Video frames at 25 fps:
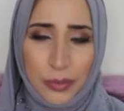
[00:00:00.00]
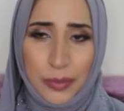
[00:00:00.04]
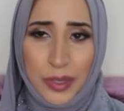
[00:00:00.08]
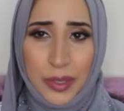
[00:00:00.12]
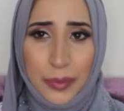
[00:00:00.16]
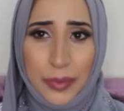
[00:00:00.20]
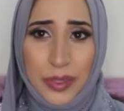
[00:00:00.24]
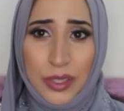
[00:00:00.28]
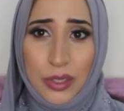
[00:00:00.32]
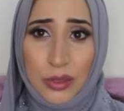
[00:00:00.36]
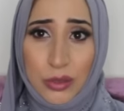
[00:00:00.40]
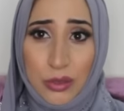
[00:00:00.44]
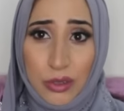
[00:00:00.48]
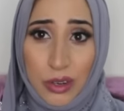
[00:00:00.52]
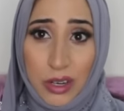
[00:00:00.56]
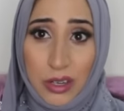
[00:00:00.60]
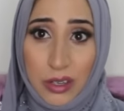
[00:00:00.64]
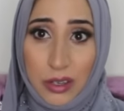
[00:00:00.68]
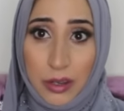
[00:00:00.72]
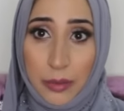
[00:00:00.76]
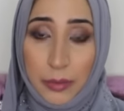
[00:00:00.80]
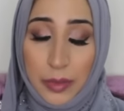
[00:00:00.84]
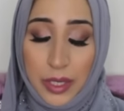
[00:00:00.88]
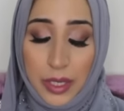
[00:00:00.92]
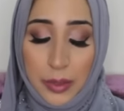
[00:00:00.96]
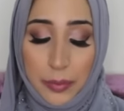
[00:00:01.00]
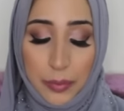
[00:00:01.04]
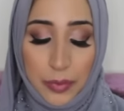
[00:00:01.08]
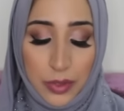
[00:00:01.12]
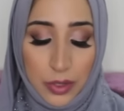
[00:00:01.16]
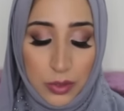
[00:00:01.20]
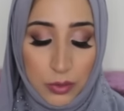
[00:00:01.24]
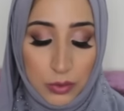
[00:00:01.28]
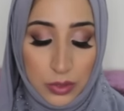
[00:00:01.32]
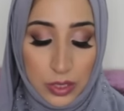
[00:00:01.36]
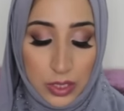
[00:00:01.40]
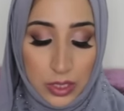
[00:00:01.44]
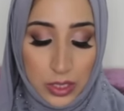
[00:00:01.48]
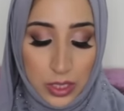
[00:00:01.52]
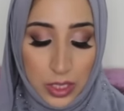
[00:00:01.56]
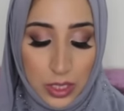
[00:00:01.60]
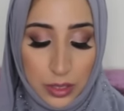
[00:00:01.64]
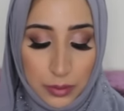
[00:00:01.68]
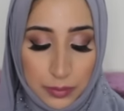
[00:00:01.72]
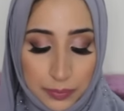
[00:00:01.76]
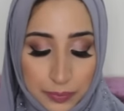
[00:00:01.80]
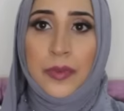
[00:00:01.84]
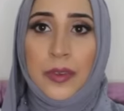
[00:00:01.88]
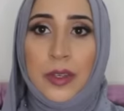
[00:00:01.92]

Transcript: it might be too dark on me, but we'll see.